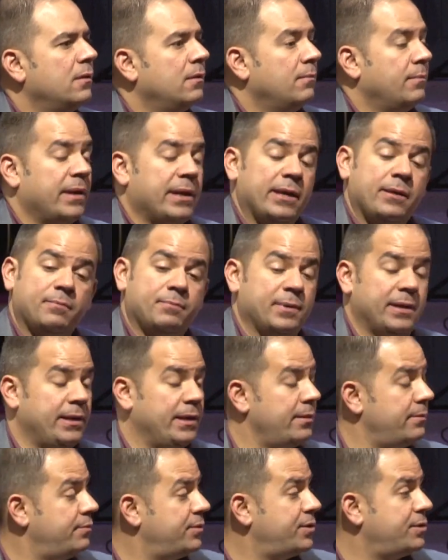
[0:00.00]
But he,
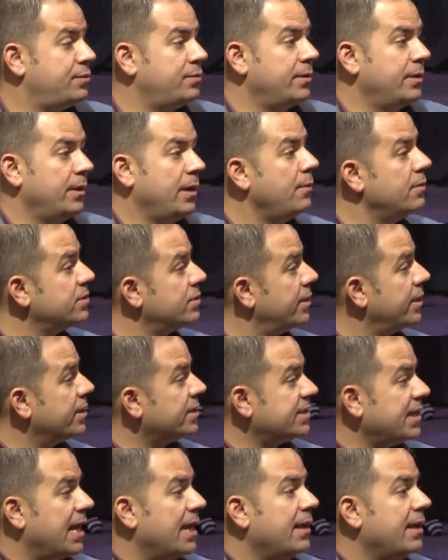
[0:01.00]
he was on here
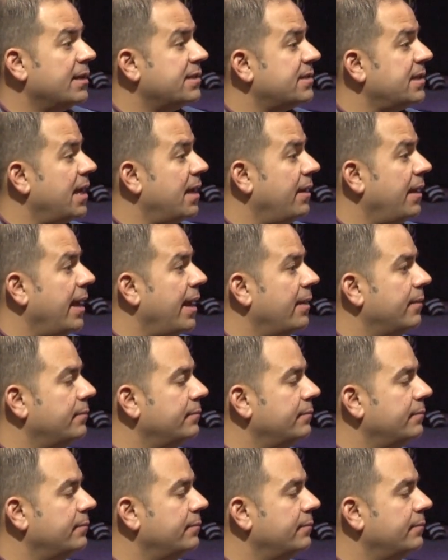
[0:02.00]
saying this, saying that.